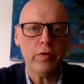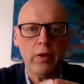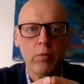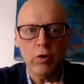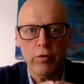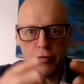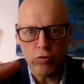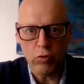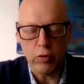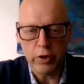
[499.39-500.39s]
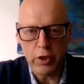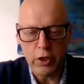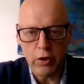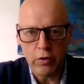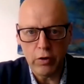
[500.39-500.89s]
they will often draw
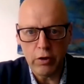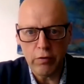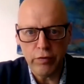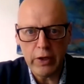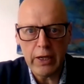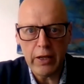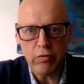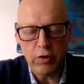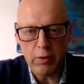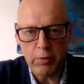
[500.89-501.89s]
on a freelance team.